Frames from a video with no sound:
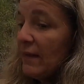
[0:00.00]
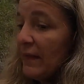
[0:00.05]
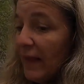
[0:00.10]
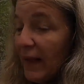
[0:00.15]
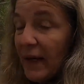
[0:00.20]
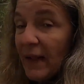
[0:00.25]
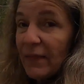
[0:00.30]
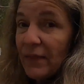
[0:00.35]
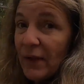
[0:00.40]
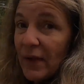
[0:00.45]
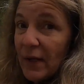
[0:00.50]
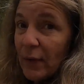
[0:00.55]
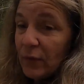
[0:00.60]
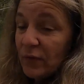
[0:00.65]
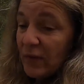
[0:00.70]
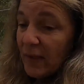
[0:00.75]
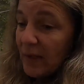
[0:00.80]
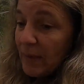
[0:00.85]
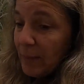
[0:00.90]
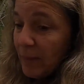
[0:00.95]
Then I thought I
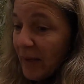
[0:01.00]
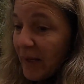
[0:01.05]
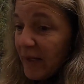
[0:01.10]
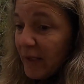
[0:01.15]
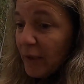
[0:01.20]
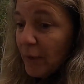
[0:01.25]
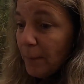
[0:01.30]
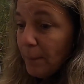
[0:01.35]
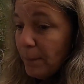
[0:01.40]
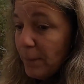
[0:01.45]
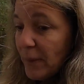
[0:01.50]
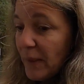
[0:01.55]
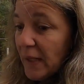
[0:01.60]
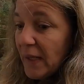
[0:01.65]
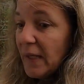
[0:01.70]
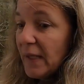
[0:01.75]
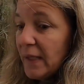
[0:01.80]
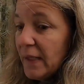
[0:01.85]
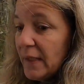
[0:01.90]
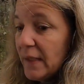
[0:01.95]
was getting better,
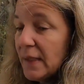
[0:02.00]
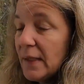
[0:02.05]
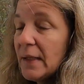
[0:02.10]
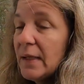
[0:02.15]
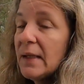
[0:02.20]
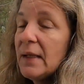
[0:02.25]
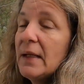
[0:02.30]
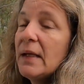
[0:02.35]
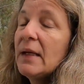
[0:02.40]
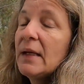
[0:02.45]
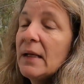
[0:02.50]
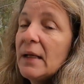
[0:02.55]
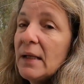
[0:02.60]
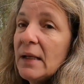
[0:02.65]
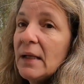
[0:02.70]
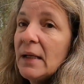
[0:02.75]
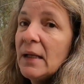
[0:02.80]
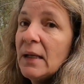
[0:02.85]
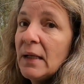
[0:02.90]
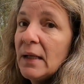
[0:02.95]
but
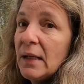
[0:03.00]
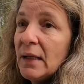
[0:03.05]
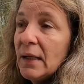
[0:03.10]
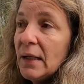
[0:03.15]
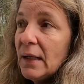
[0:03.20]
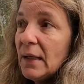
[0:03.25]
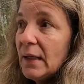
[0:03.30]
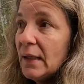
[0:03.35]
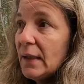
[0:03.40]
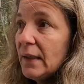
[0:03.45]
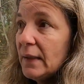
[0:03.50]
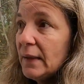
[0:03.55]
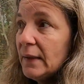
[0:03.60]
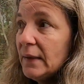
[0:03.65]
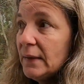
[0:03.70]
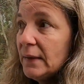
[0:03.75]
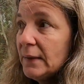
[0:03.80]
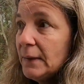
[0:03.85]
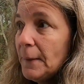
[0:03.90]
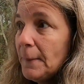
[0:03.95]
uh,
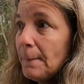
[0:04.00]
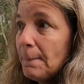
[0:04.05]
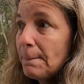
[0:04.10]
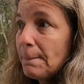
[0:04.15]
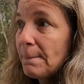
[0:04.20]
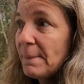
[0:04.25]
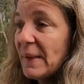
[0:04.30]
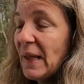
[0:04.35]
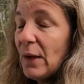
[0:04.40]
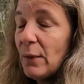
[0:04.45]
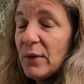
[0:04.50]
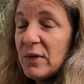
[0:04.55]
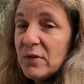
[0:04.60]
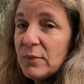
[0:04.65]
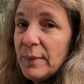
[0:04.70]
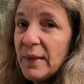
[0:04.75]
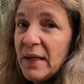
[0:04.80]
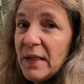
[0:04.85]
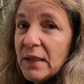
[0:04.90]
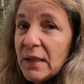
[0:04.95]
I went
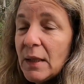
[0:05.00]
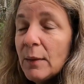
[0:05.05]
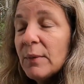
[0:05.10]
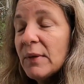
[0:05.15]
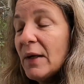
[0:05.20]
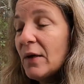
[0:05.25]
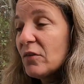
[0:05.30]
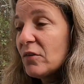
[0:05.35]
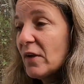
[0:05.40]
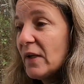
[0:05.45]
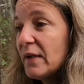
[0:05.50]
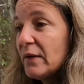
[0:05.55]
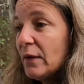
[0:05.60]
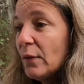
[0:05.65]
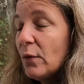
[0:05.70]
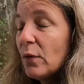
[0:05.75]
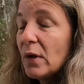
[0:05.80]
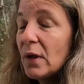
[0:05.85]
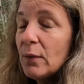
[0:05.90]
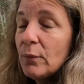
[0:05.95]
to bed, and a couple hours later,
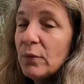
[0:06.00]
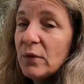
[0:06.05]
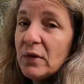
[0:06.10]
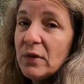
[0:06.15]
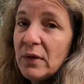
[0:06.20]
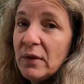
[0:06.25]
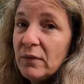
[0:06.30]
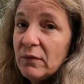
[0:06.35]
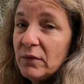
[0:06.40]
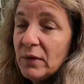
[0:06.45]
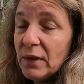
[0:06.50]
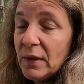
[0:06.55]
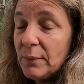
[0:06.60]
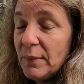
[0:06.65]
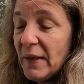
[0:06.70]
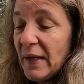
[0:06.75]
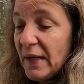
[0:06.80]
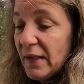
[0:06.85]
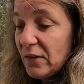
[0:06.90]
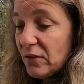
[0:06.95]
I woke up with a really
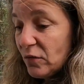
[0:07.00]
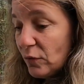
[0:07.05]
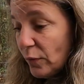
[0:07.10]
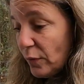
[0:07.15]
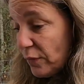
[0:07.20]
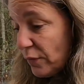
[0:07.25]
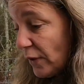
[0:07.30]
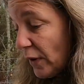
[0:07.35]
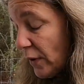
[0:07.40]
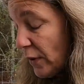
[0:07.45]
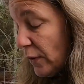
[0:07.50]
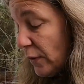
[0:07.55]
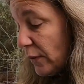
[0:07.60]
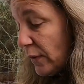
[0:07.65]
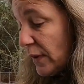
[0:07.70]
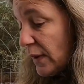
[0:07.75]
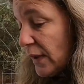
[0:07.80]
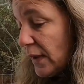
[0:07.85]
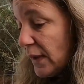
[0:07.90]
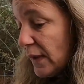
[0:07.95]
bad sore
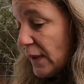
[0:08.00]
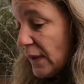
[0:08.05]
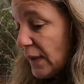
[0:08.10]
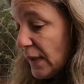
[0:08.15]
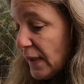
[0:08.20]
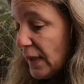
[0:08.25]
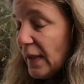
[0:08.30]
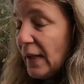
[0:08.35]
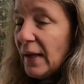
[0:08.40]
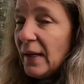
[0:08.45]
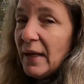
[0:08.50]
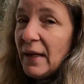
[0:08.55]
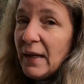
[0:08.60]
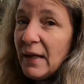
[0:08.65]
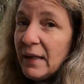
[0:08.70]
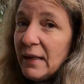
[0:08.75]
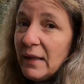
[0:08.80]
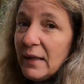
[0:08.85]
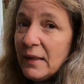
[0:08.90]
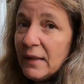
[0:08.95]
throat,
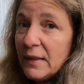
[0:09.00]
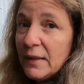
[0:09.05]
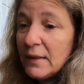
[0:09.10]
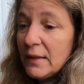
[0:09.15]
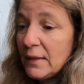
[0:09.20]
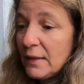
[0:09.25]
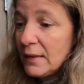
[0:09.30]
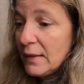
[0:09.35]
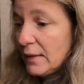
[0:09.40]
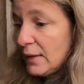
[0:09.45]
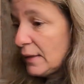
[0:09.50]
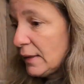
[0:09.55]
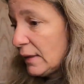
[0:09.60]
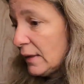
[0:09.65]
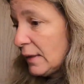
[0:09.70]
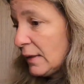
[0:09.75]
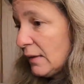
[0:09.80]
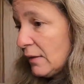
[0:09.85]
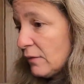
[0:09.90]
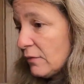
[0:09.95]
and
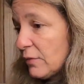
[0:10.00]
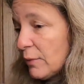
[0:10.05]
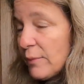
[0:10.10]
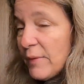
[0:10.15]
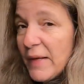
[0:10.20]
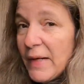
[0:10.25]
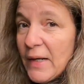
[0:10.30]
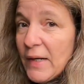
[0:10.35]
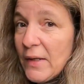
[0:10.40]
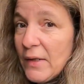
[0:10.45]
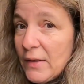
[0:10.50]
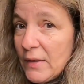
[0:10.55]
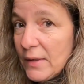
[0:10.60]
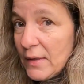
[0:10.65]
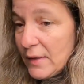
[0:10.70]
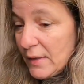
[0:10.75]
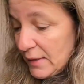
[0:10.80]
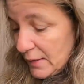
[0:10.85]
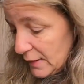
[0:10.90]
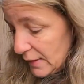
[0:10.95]
from there,
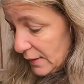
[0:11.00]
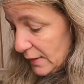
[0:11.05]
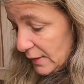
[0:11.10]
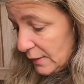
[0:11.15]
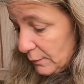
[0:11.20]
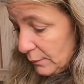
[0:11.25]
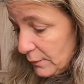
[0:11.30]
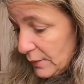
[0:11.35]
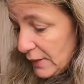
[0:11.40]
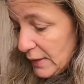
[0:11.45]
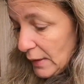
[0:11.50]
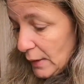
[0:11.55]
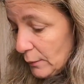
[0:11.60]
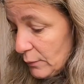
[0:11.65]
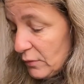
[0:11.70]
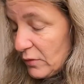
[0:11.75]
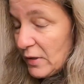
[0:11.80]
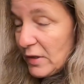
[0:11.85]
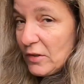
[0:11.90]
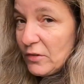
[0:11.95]
it
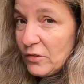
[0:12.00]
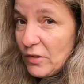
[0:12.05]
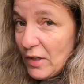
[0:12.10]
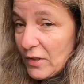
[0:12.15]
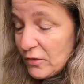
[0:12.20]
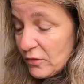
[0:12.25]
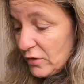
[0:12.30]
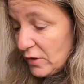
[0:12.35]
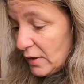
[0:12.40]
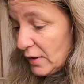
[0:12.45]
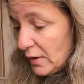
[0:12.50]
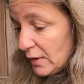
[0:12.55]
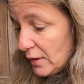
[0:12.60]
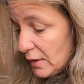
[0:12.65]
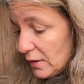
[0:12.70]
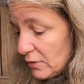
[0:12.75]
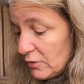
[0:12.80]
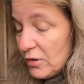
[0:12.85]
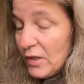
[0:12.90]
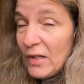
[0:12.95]
becomes
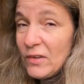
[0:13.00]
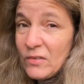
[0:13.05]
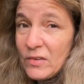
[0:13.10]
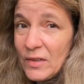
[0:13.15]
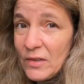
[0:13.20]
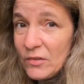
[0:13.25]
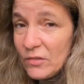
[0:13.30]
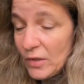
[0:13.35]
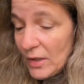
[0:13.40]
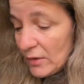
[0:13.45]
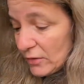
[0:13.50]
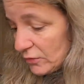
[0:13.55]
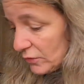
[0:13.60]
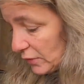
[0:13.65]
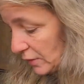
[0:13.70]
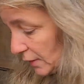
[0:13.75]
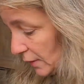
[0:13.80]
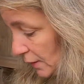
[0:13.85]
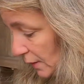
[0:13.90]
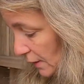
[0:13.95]
congestion, chest
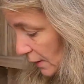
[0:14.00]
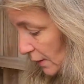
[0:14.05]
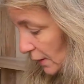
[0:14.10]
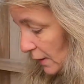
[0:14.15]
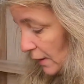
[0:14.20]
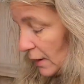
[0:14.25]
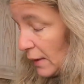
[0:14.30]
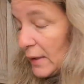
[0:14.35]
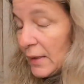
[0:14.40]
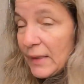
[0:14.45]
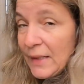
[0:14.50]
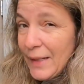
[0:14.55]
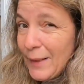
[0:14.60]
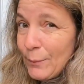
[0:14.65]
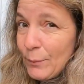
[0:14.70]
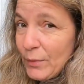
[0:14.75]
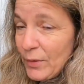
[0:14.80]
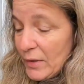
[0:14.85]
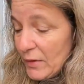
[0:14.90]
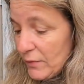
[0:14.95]
congestion,
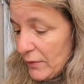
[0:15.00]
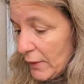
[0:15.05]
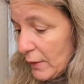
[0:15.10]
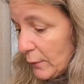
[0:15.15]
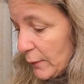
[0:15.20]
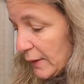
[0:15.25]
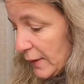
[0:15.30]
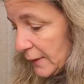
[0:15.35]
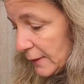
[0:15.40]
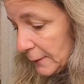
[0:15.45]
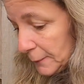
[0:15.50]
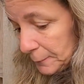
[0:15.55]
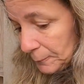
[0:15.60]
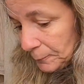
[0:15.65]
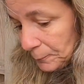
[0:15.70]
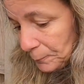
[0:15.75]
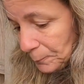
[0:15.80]
can't breathe very well.